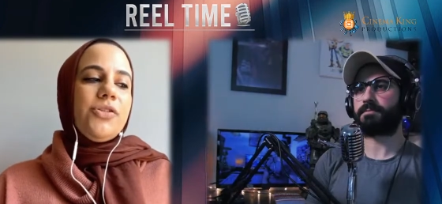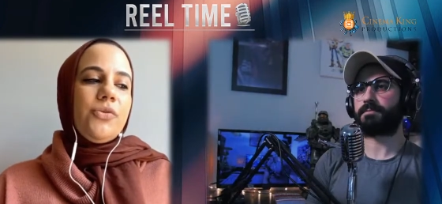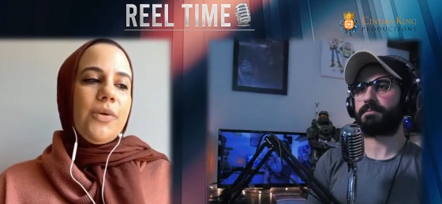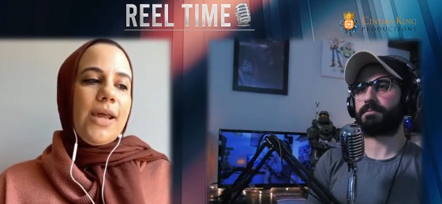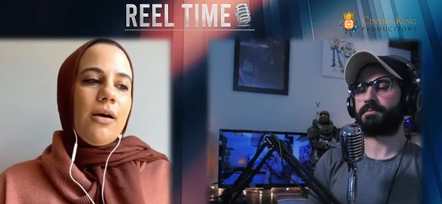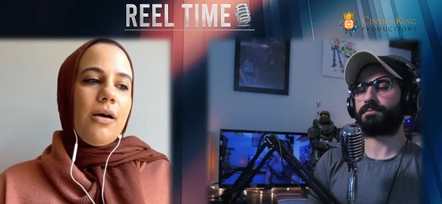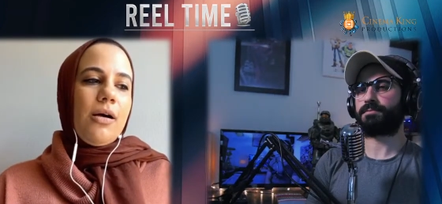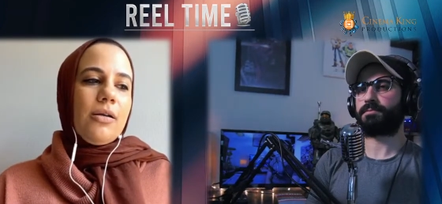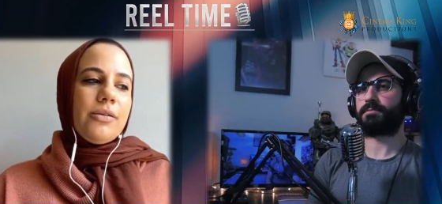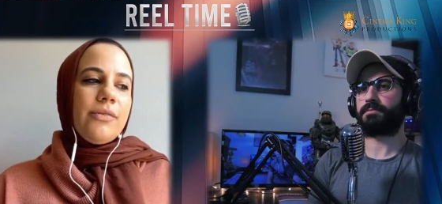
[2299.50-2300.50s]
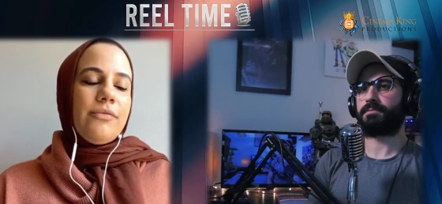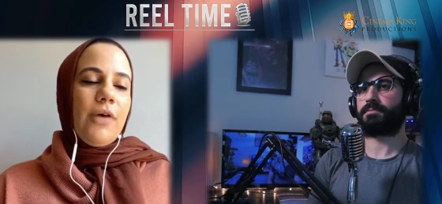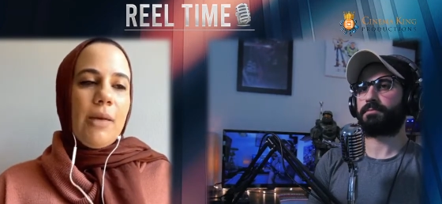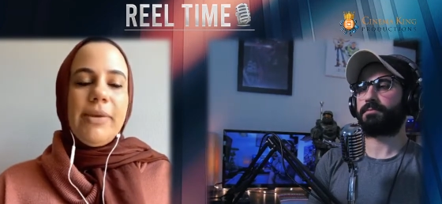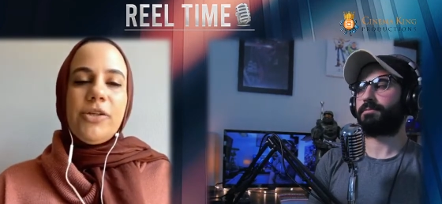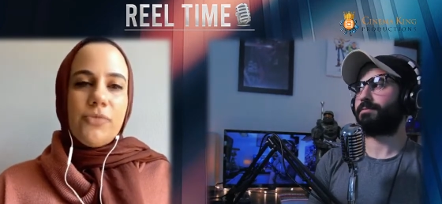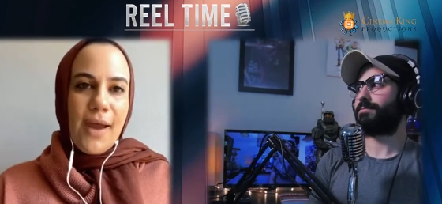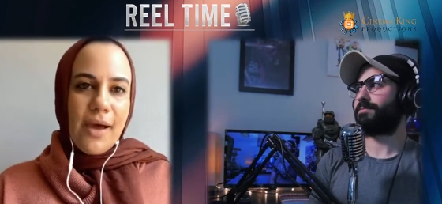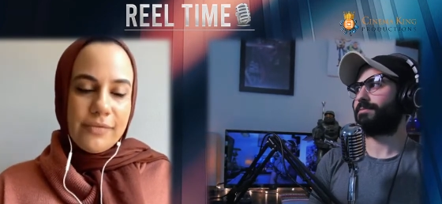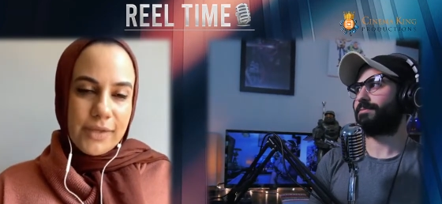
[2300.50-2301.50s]
Speaker 1: do what I call the vomit
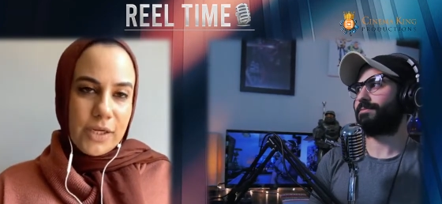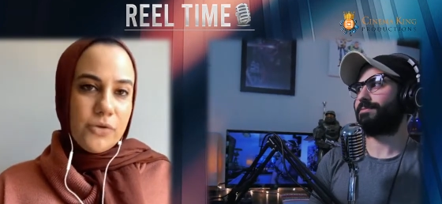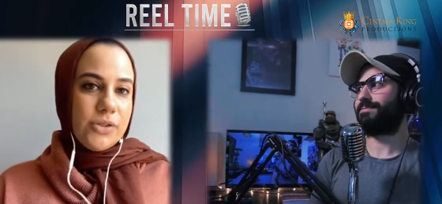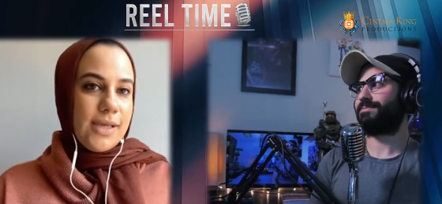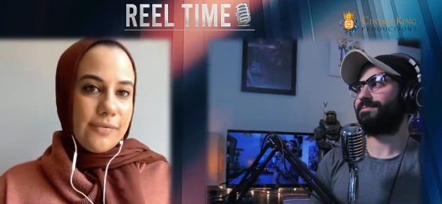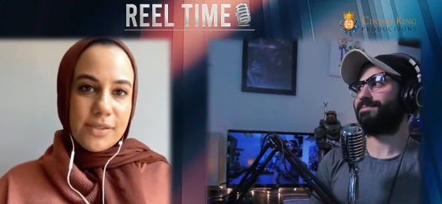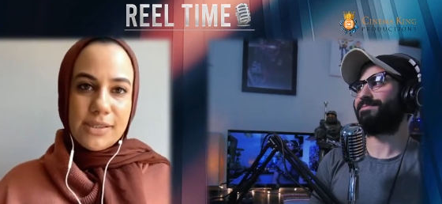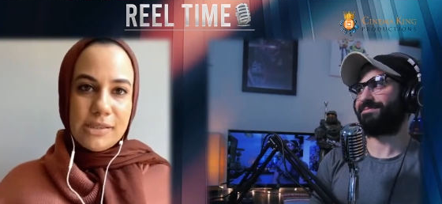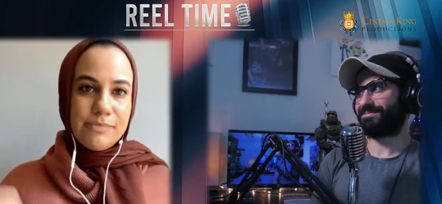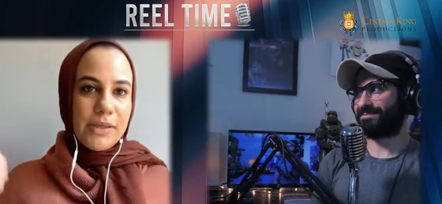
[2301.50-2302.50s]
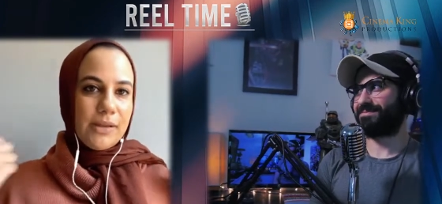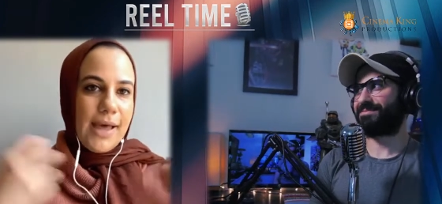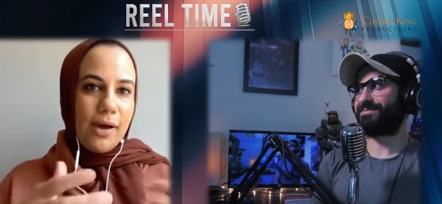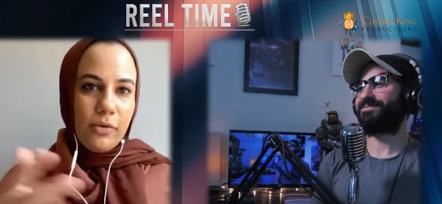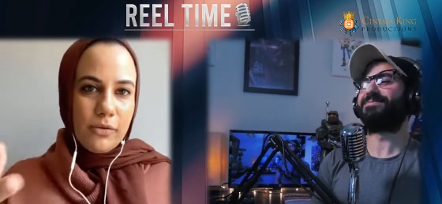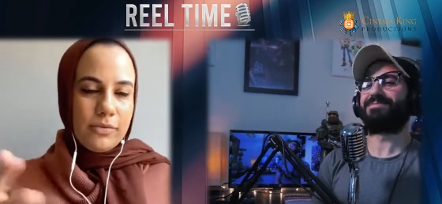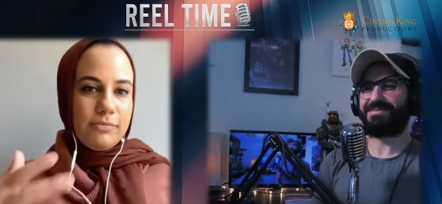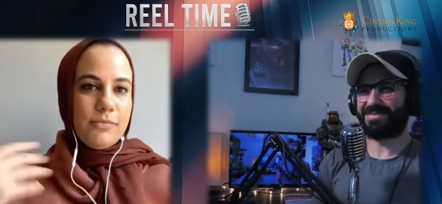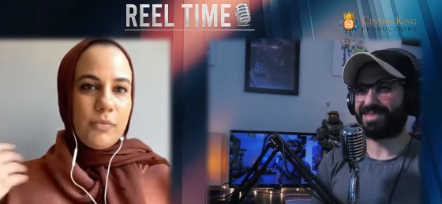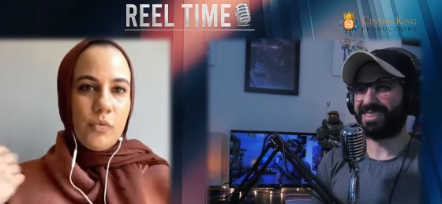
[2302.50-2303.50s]
draft. Like you just have to spill out
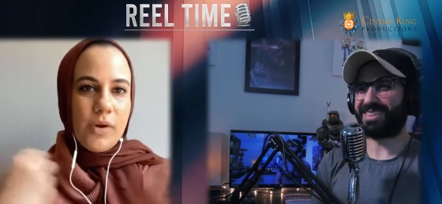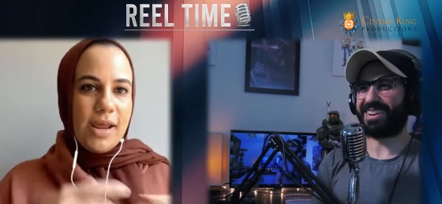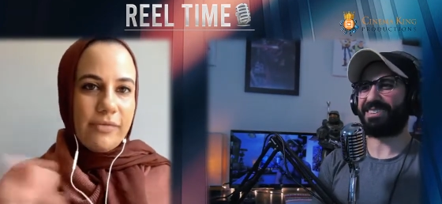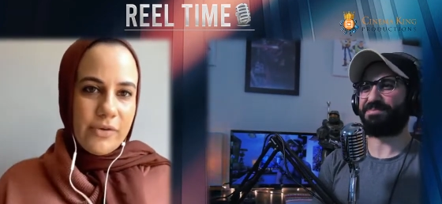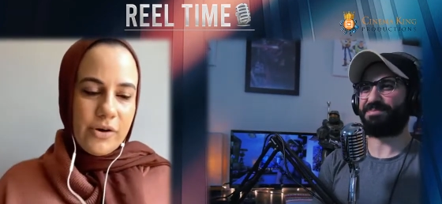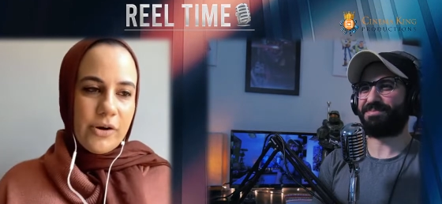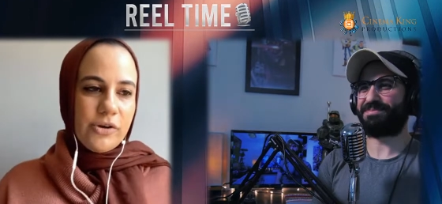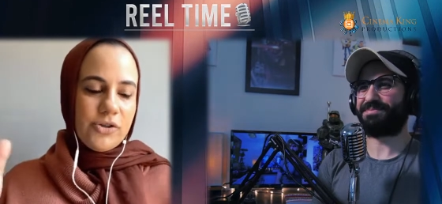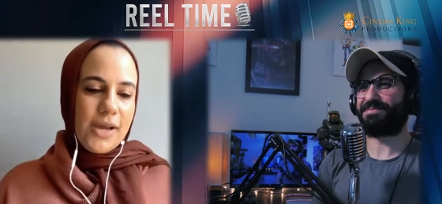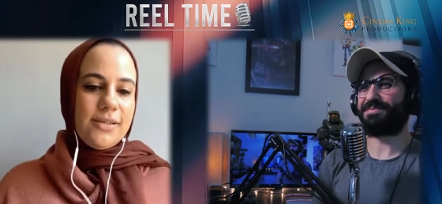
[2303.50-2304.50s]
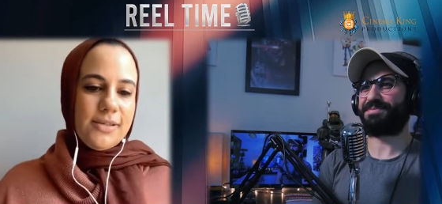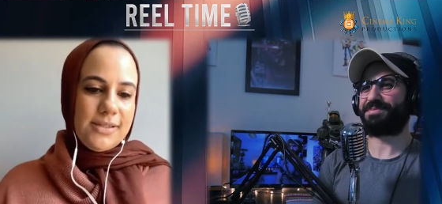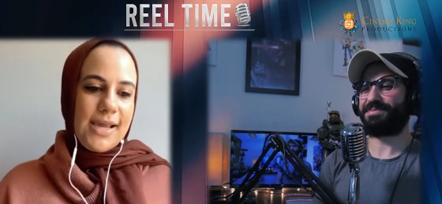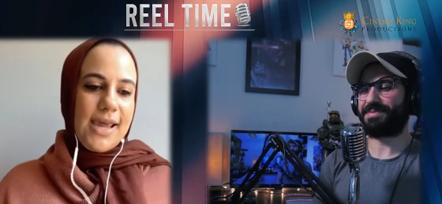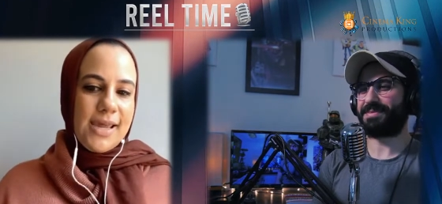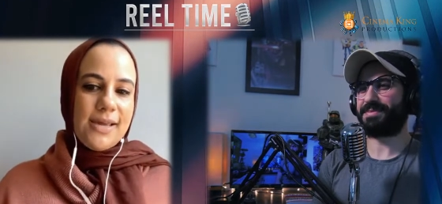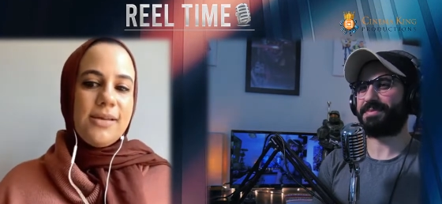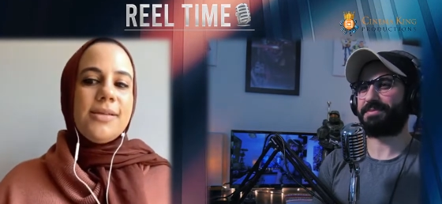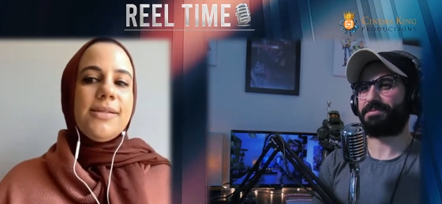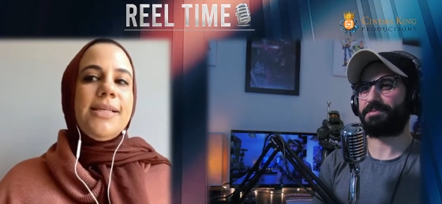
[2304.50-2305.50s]
whatever yeah. you're trying to say,
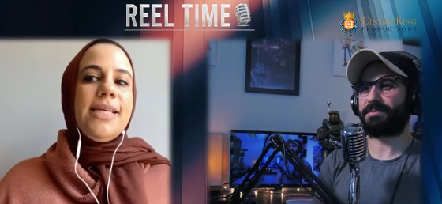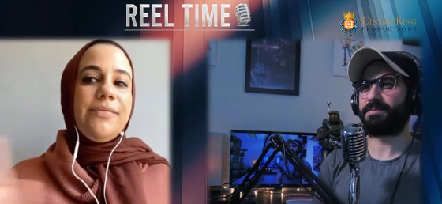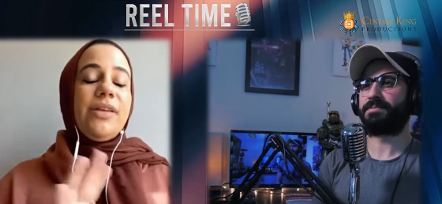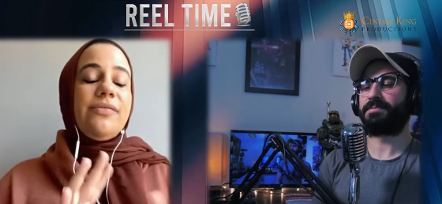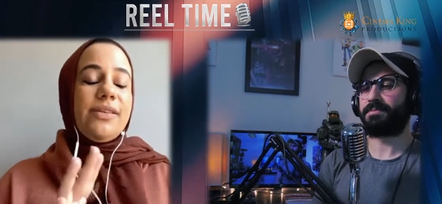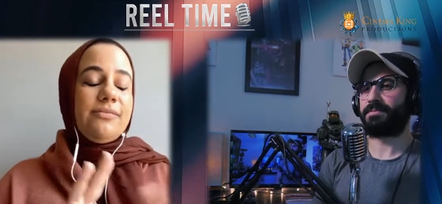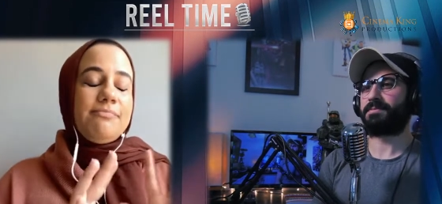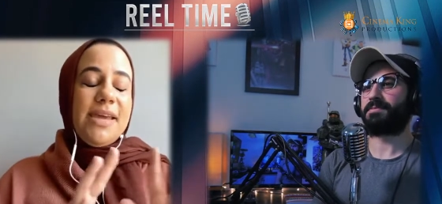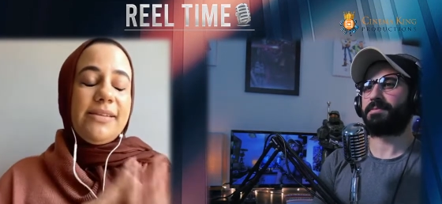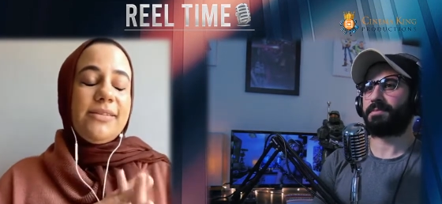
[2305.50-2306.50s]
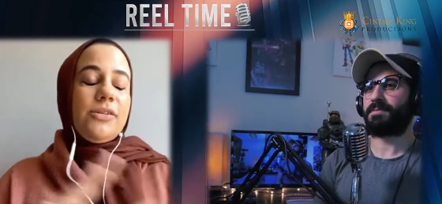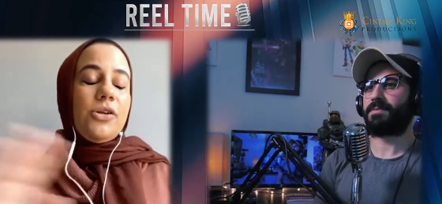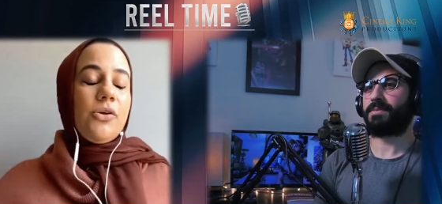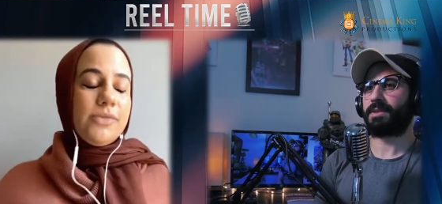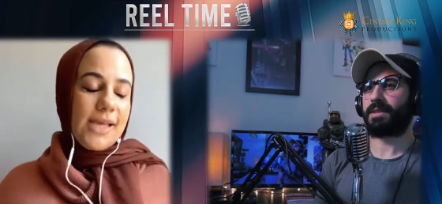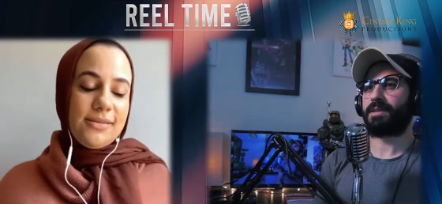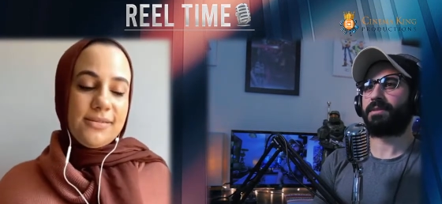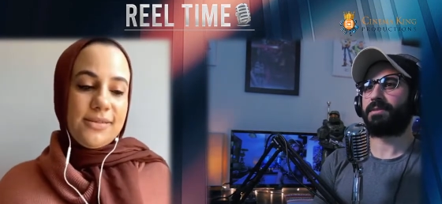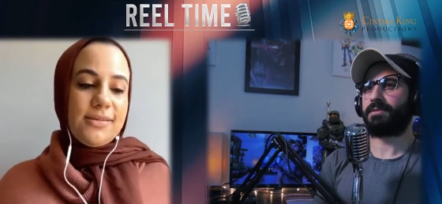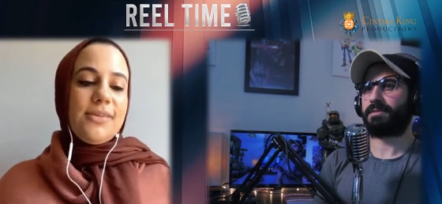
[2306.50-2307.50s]
even if it makes no
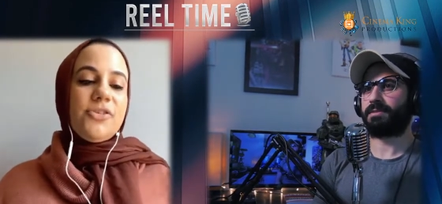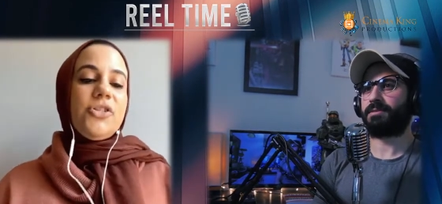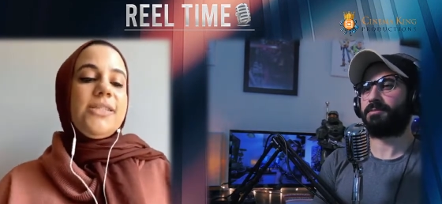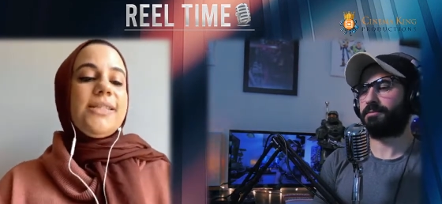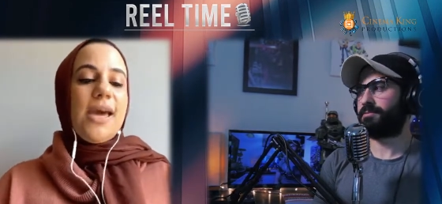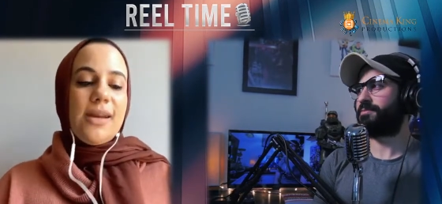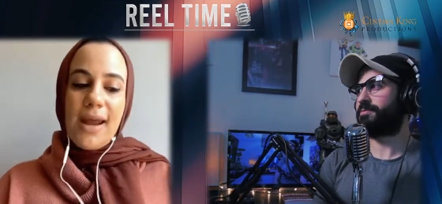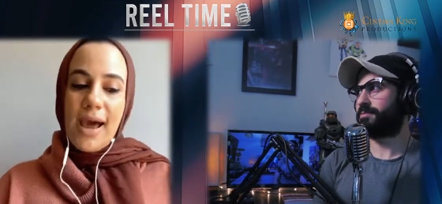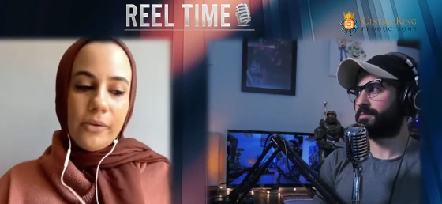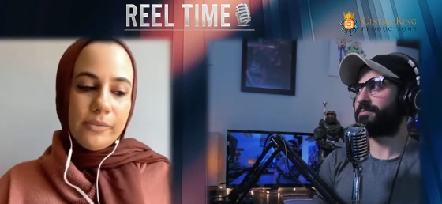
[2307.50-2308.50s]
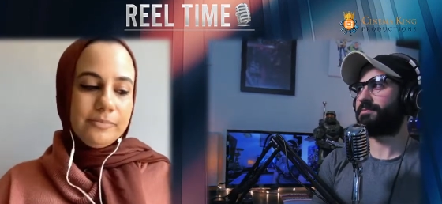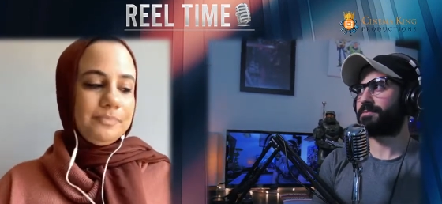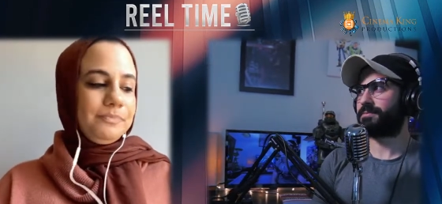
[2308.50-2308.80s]
sense. Just get it out